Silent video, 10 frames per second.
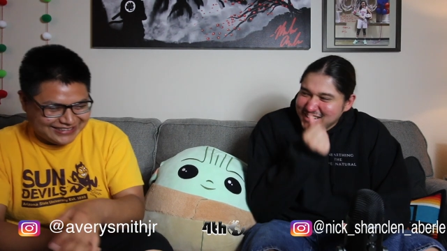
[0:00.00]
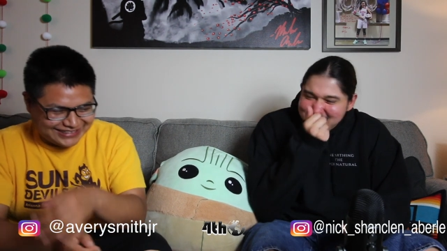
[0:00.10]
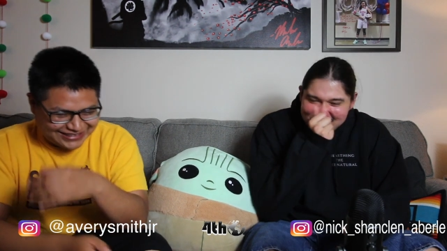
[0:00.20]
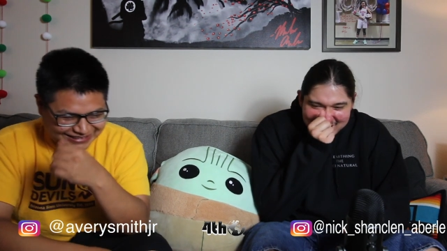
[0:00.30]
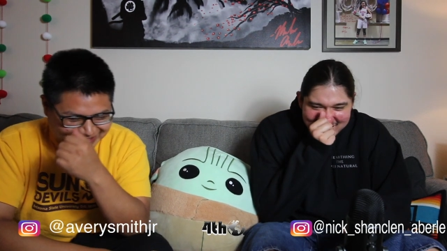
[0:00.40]

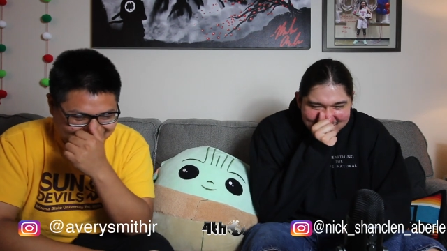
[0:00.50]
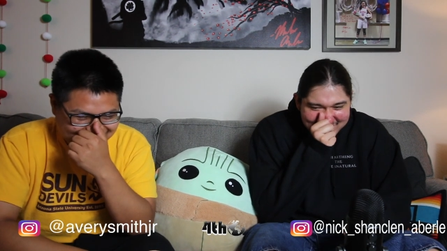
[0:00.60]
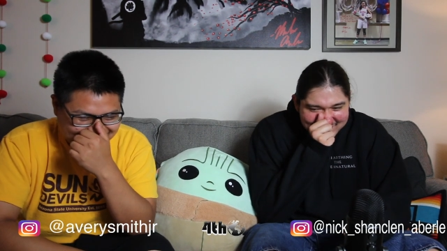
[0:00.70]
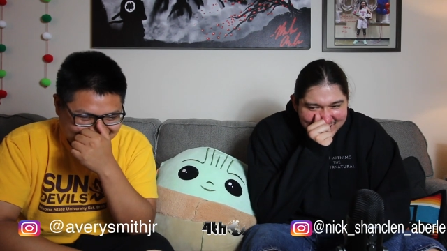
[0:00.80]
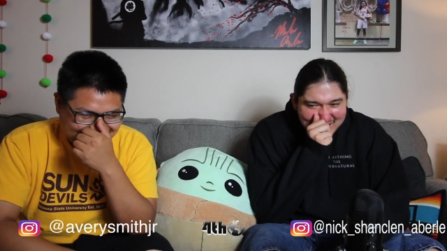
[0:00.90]
Speaker 1: you
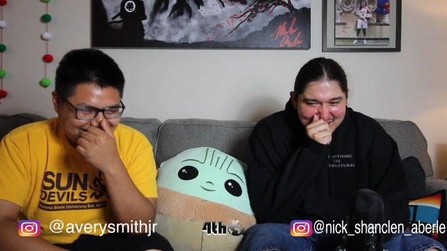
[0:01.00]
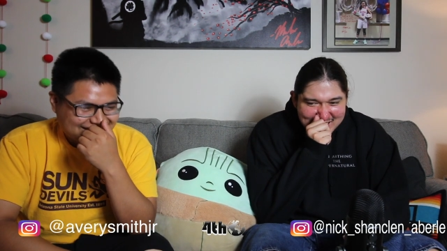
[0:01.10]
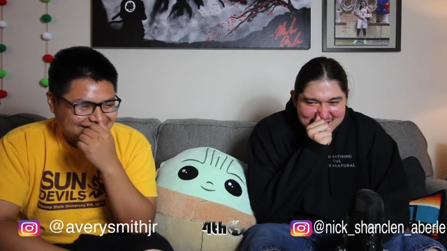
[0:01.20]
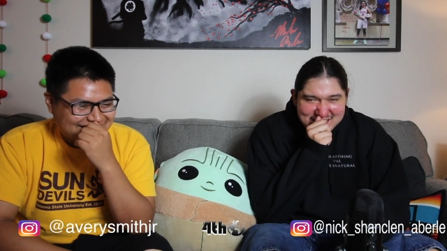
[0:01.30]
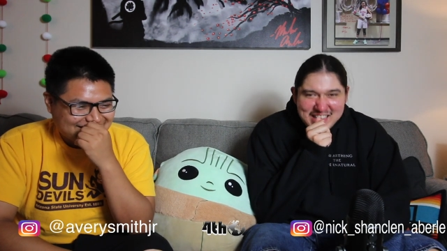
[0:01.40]
know,
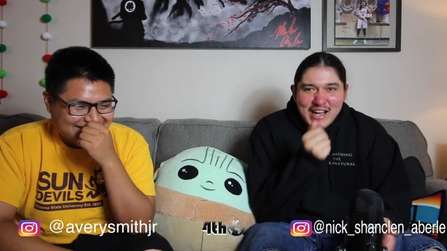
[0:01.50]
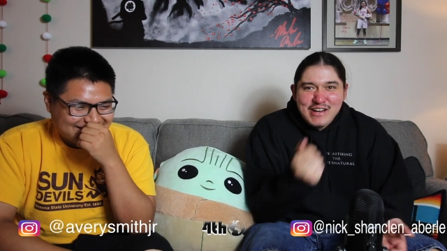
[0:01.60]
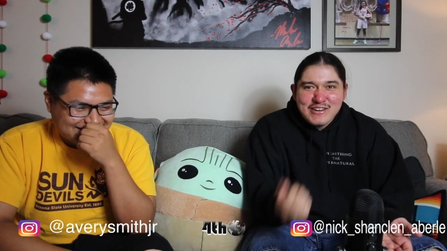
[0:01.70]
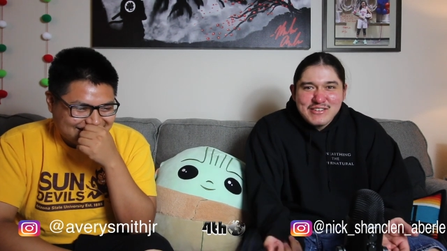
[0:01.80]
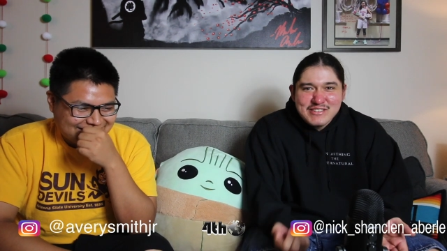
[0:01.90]
that's just
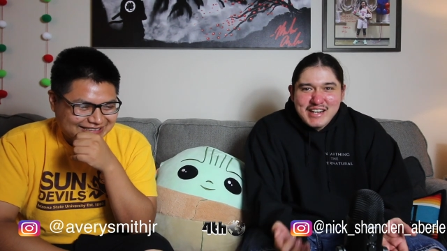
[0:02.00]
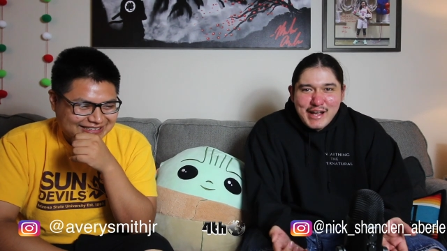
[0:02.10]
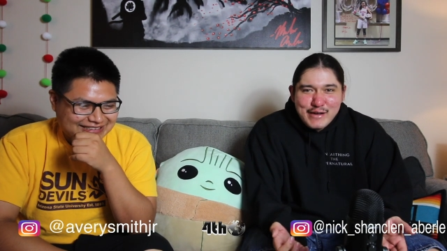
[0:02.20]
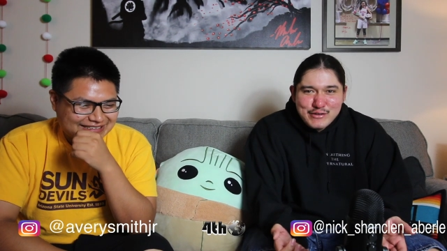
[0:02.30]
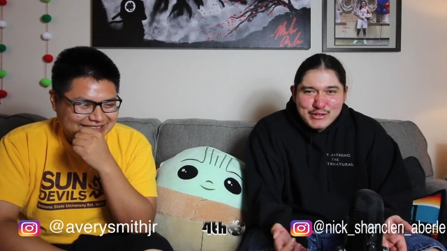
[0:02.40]
how
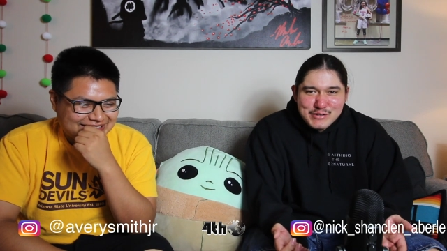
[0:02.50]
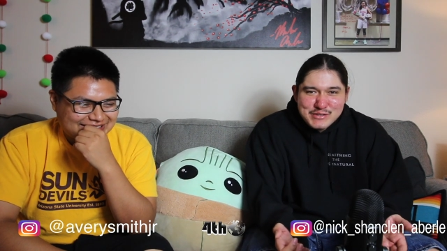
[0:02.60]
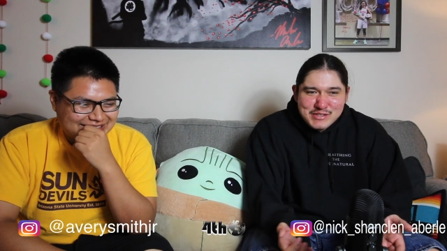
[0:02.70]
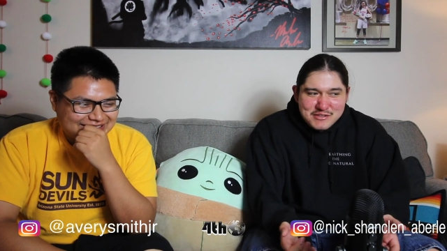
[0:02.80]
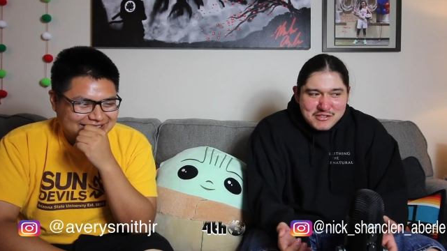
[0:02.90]

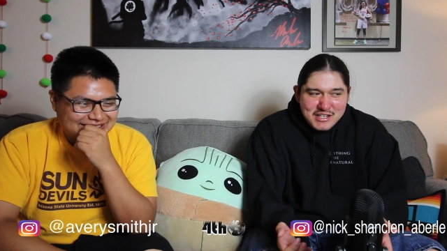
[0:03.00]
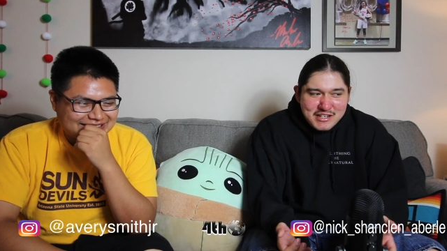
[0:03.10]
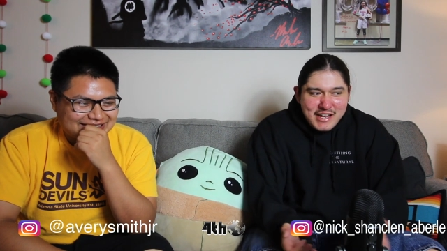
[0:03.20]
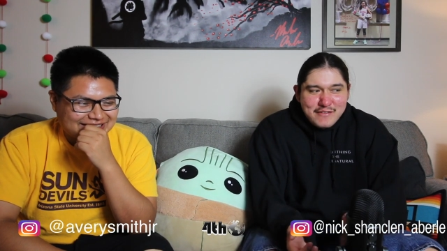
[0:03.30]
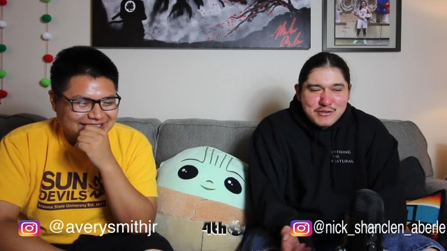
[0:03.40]
Navajos and just
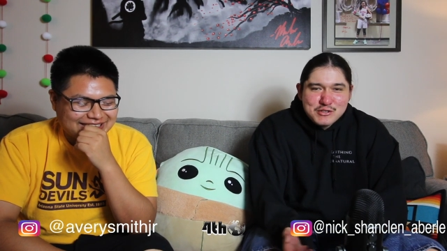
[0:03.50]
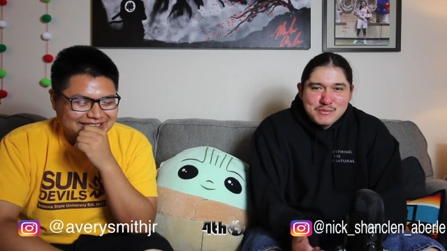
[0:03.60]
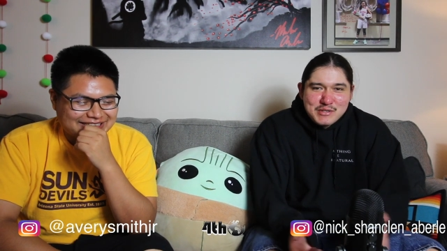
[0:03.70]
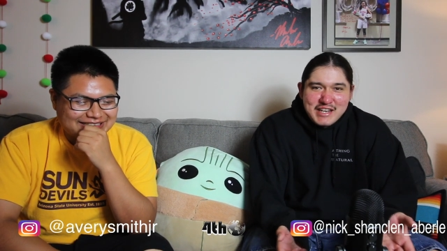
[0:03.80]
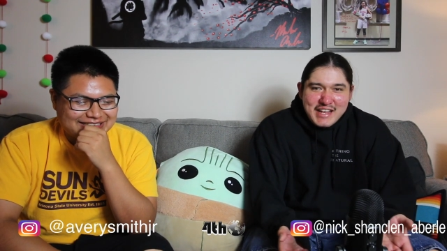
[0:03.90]
not Navajos,
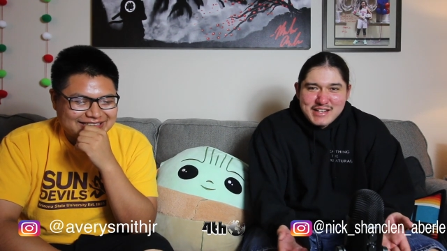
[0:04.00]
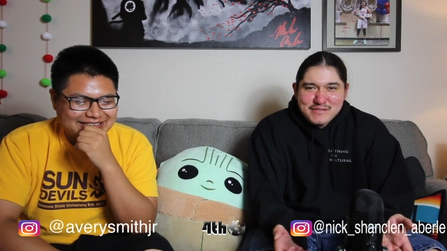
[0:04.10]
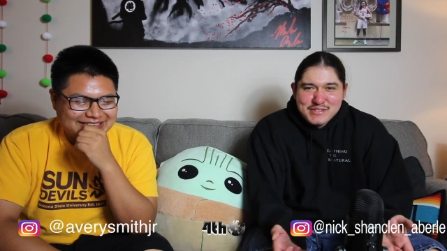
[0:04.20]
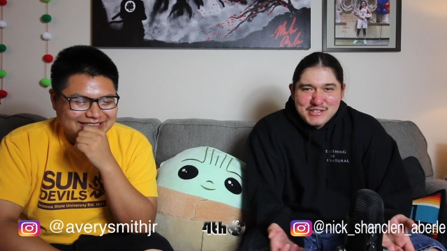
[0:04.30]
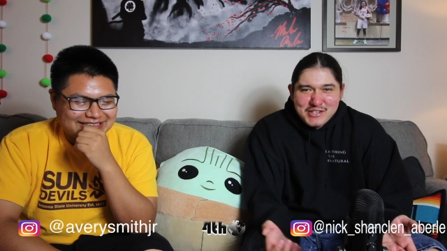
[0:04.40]
yeah. but
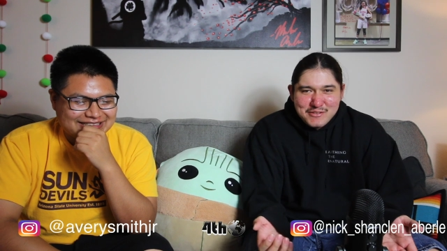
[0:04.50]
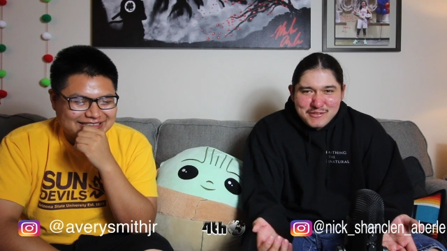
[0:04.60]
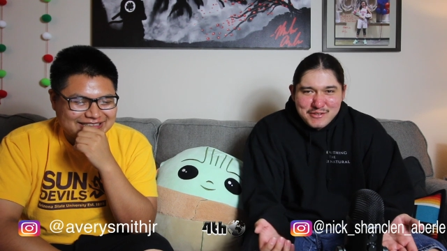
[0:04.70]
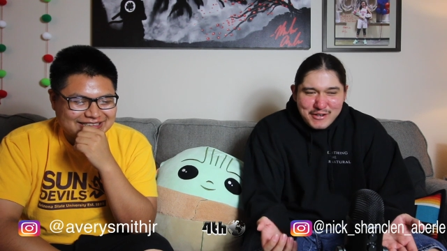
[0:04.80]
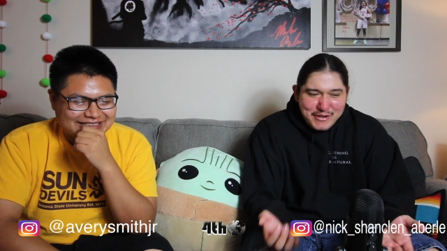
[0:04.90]
natives in
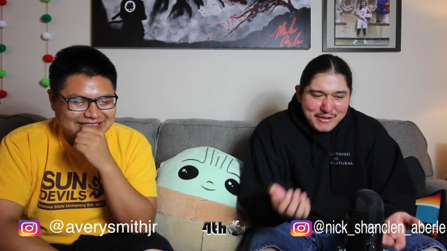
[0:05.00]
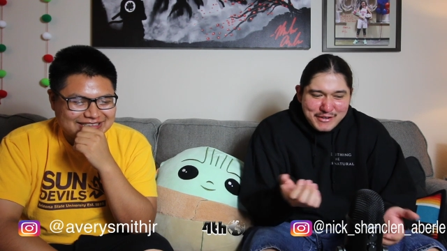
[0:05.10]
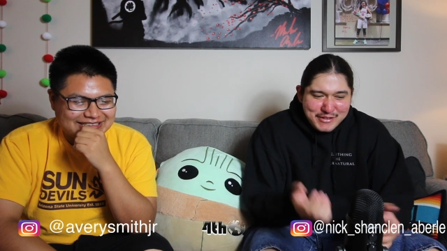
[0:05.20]
general are.